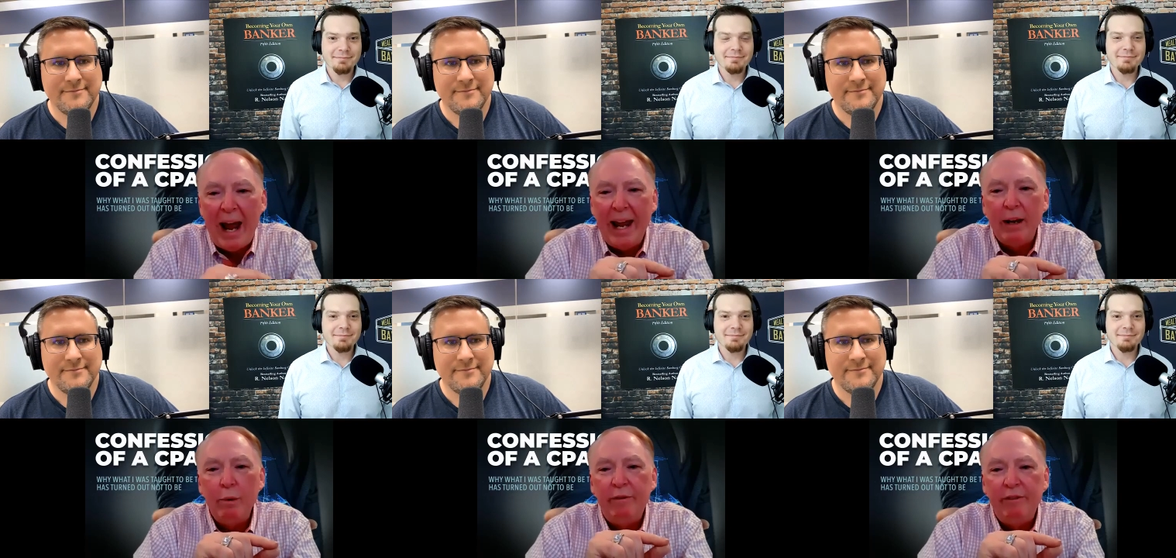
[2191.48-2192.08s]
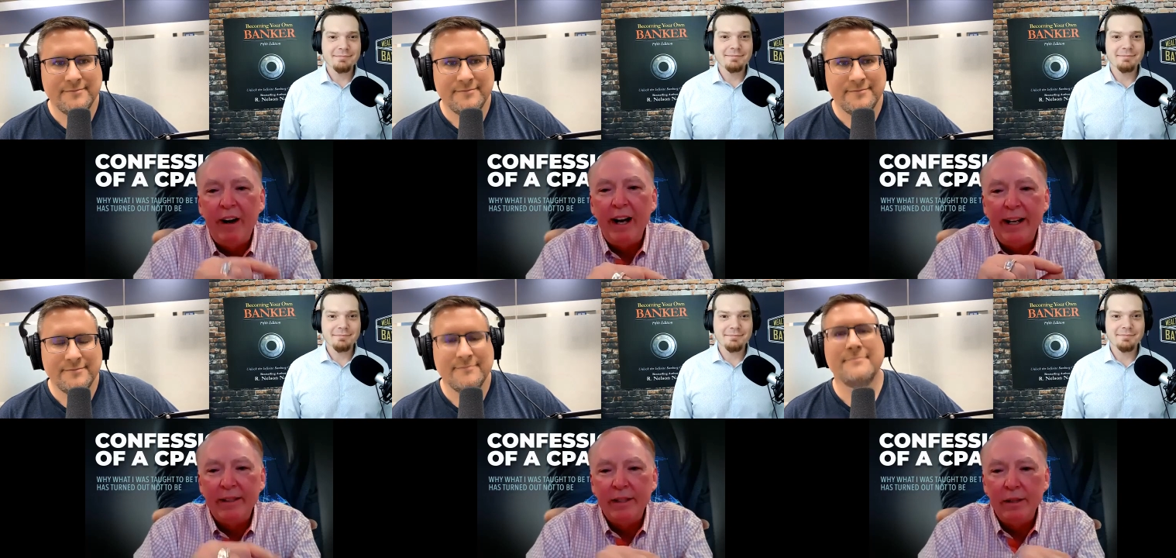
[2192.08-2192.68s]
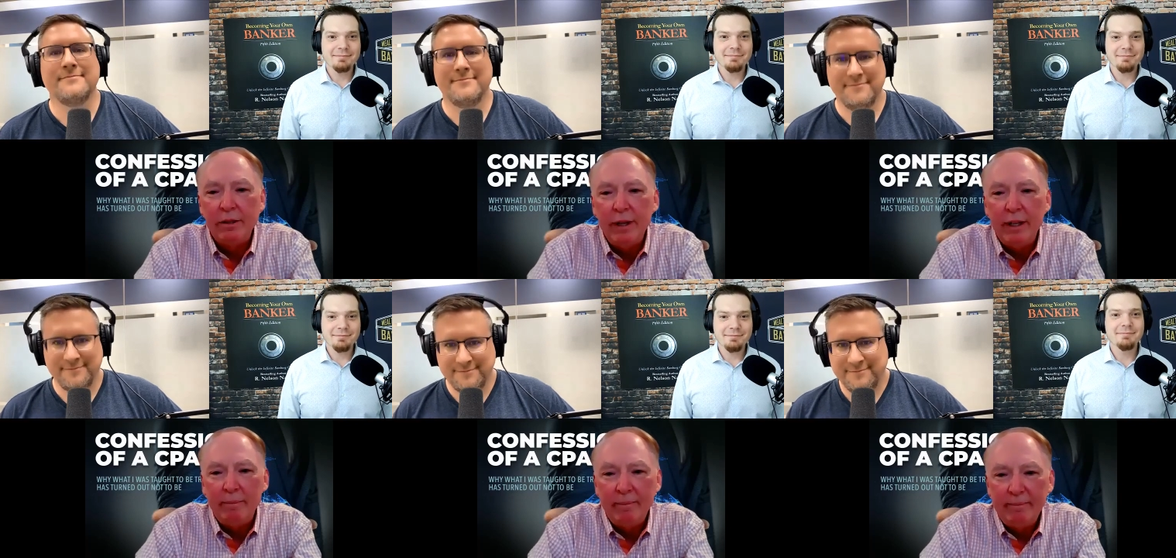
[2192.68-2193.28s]
Speaker 1: bank would finance his
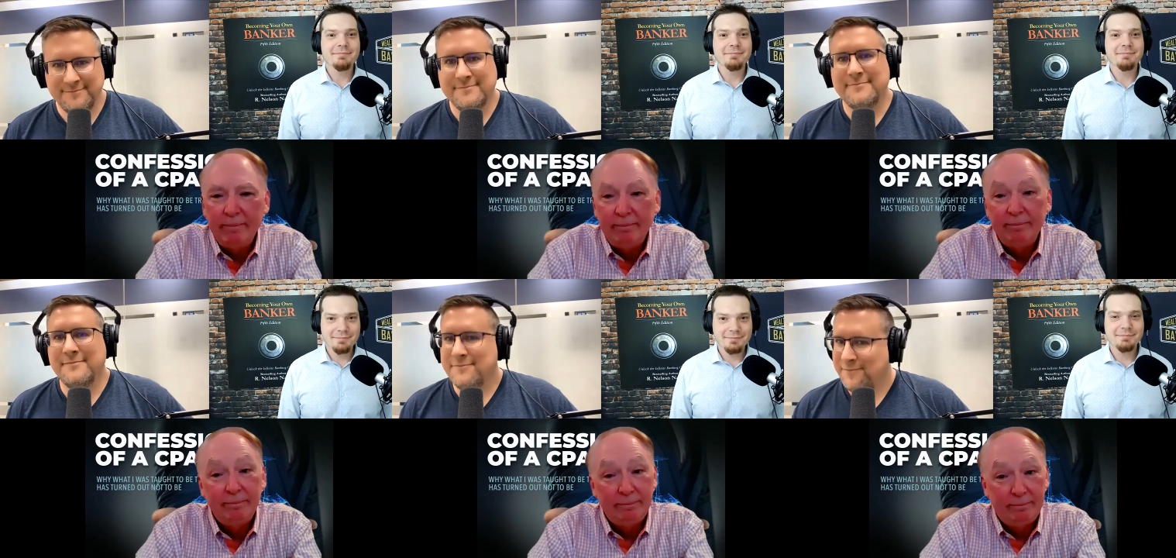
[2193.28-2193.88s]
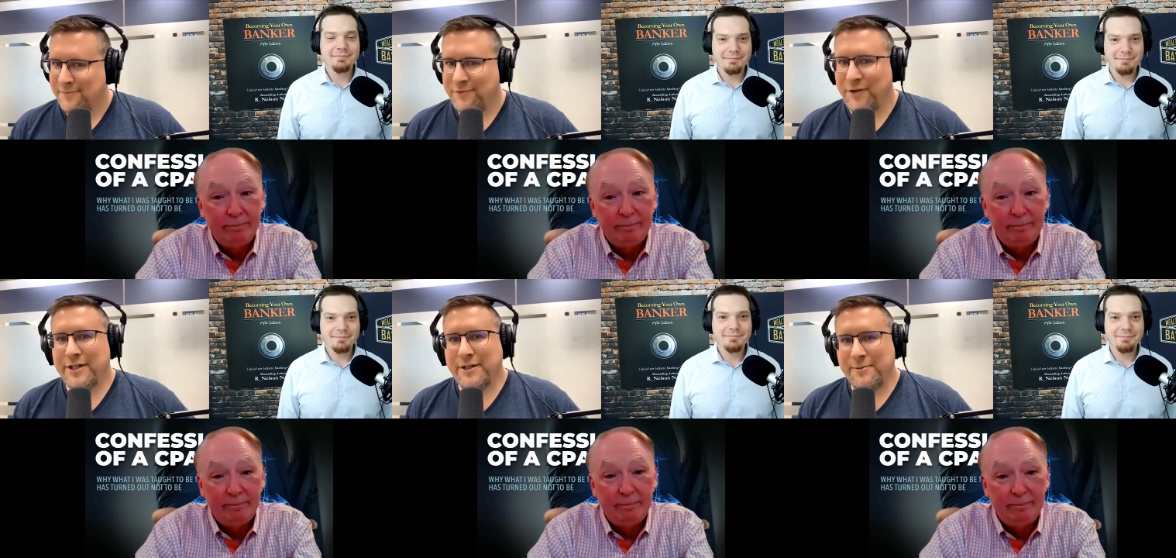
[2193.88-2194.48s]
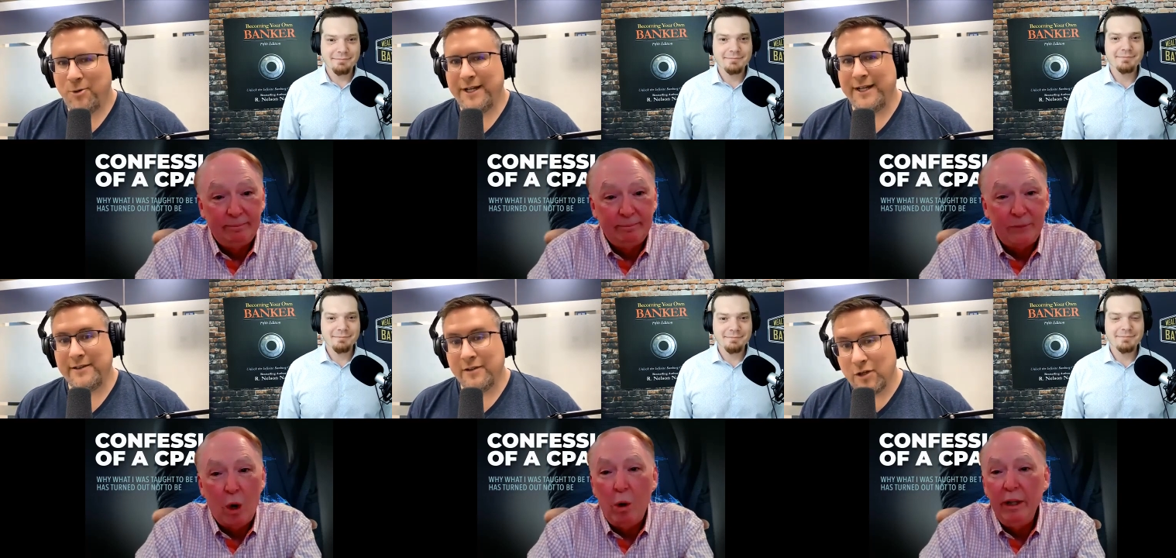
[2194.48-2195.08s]
dream?
Speaker 2: Very good
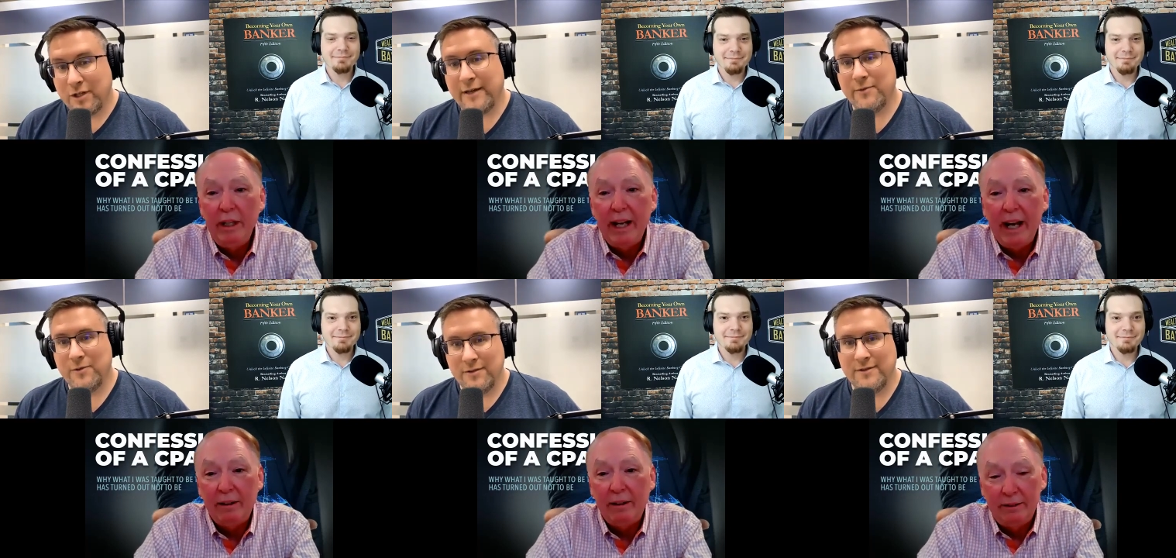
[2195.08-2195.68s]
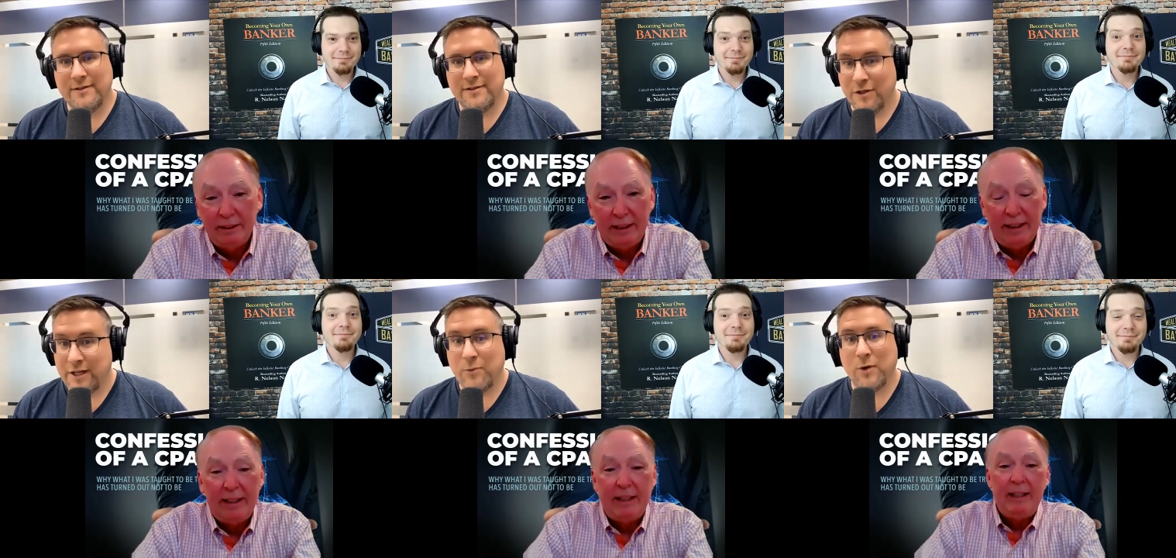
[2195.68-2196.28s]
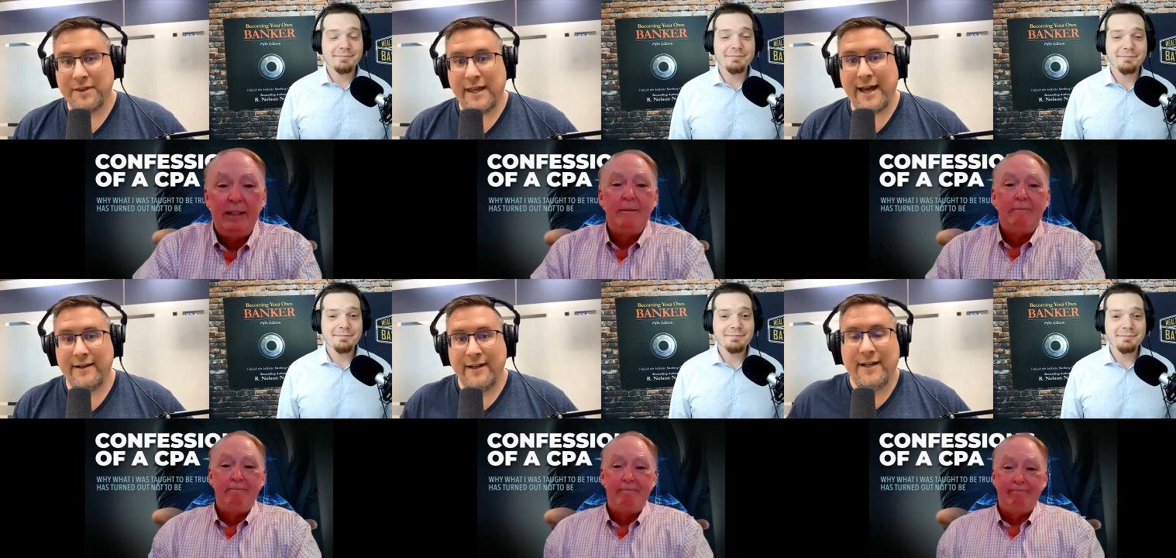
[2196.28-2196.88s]
point. And Holy look cow. at look at what
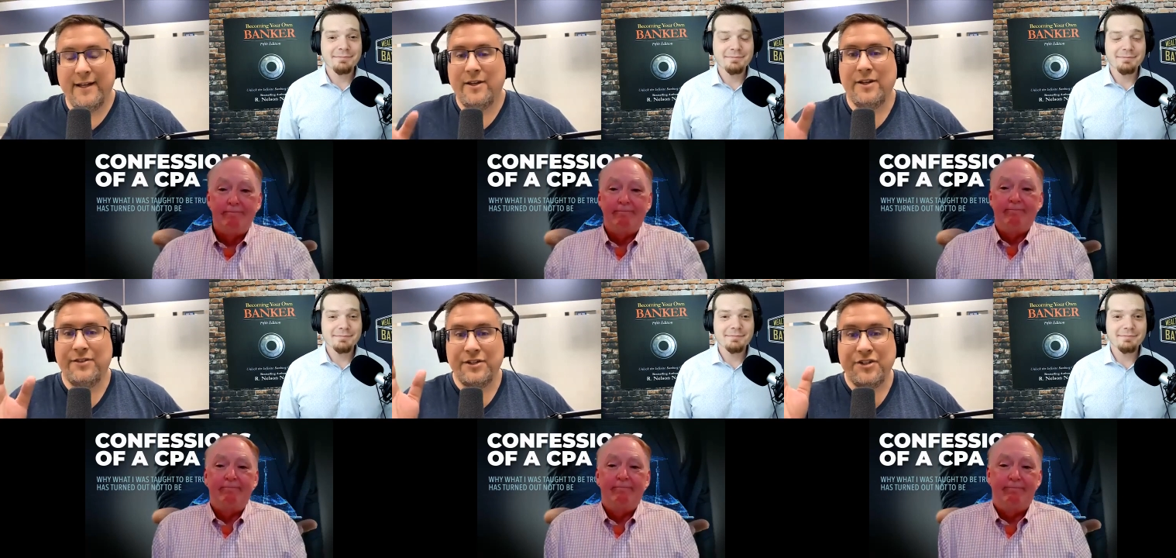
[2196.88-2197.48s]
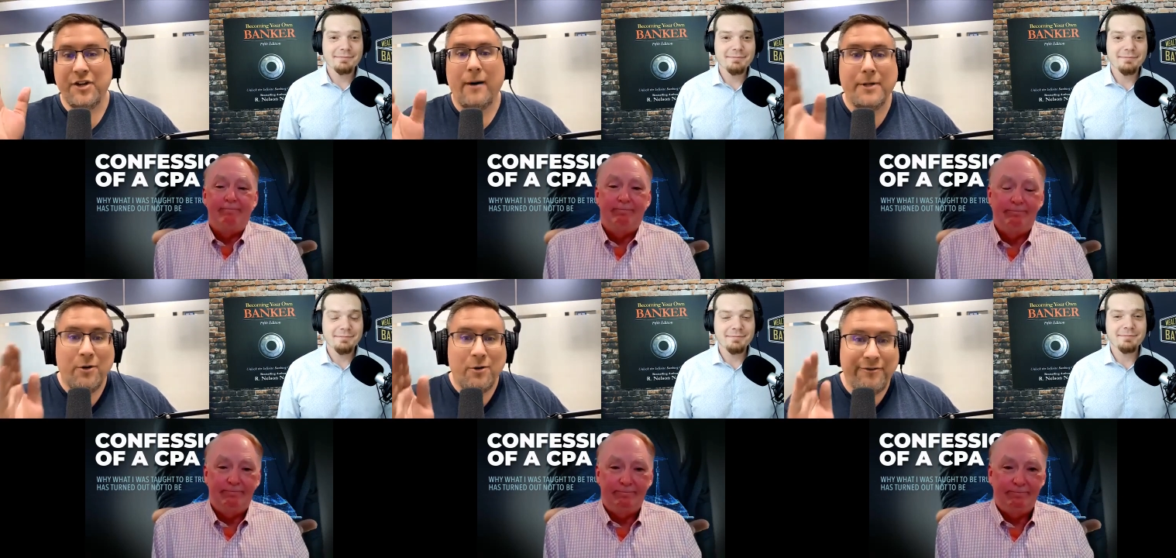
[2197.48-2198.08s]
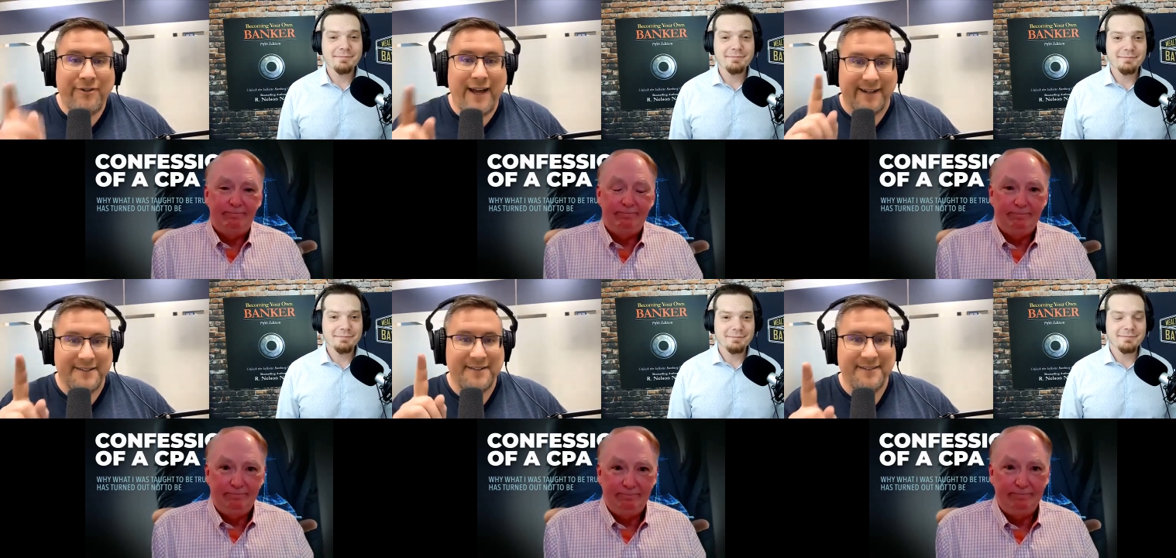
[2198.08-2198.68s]
that the domino
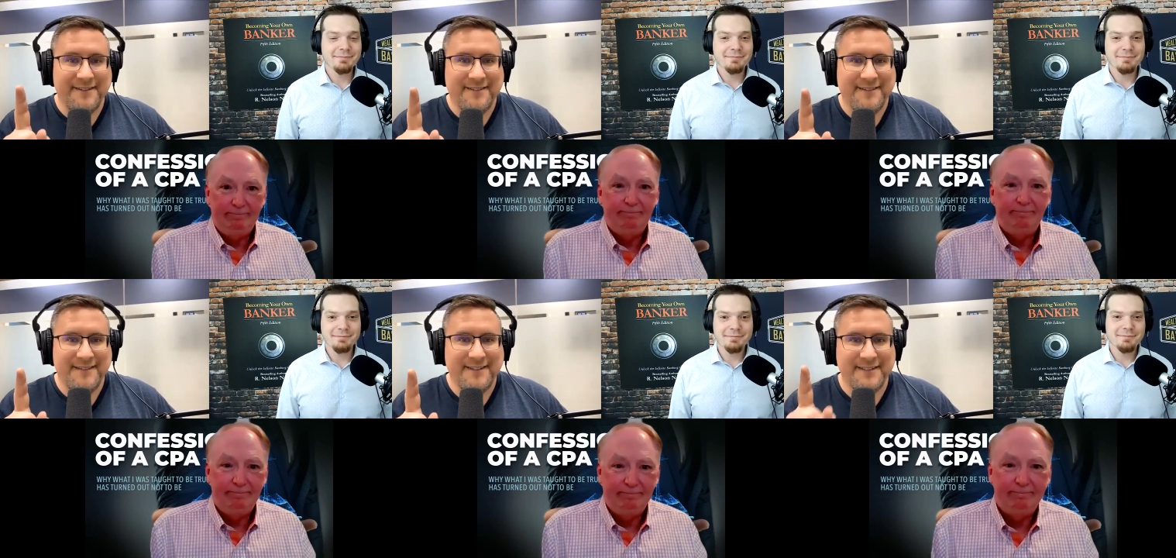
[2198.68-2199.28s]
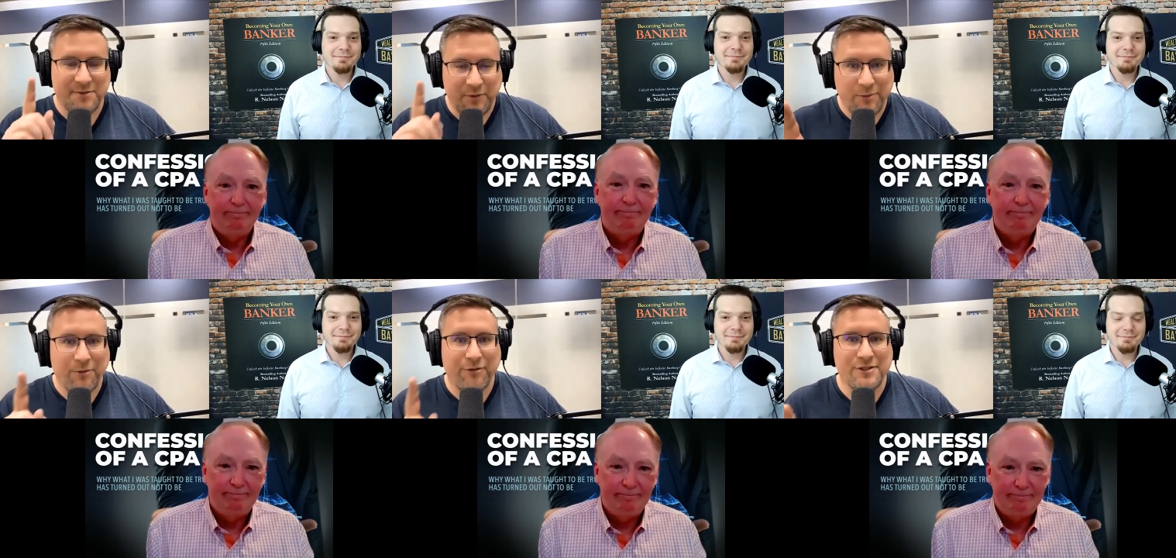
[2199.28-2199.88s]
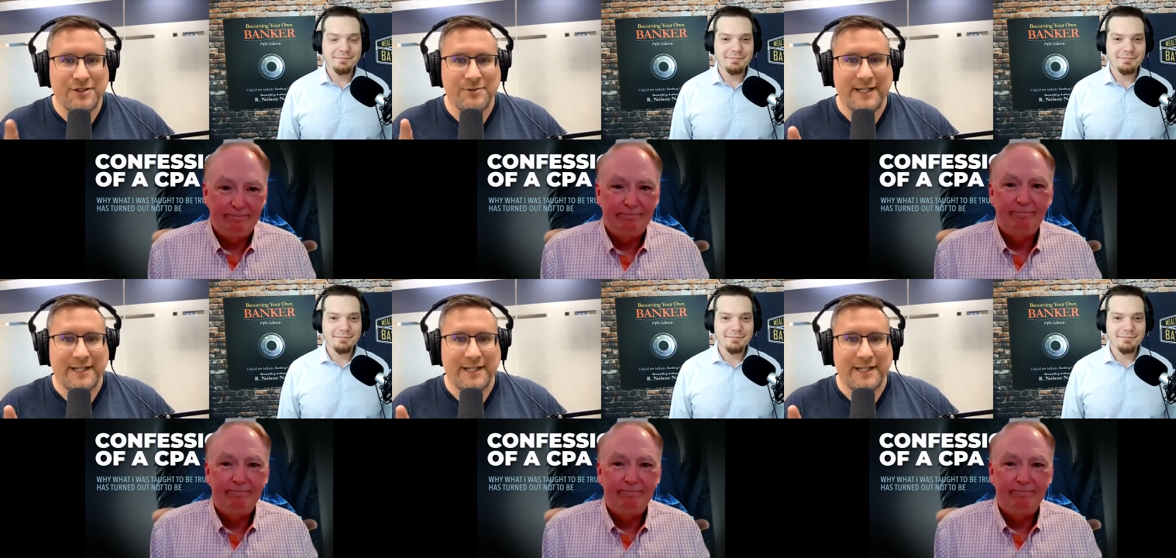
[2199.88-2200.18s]
effect as we refer